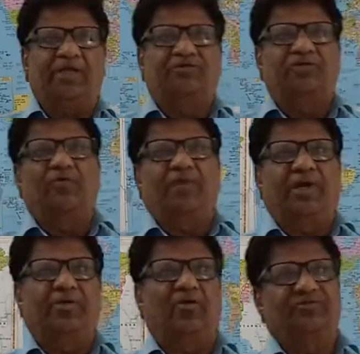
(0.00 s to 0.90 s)
of
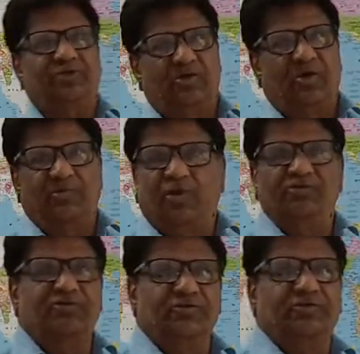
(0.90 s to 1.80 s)
adoption of
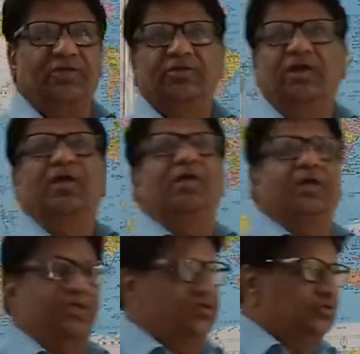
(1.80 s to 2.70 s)
Constitution
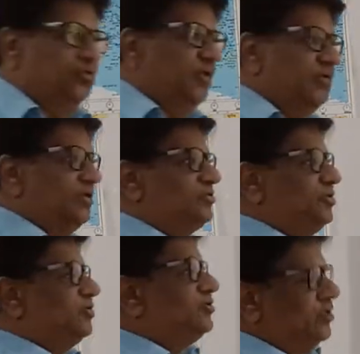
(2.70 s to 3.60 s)
is
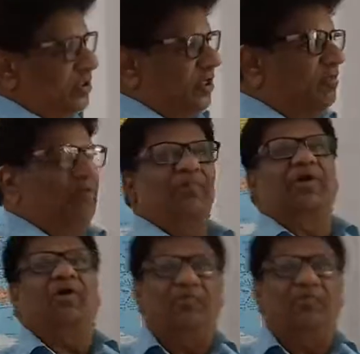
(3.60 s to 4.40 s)
26 November of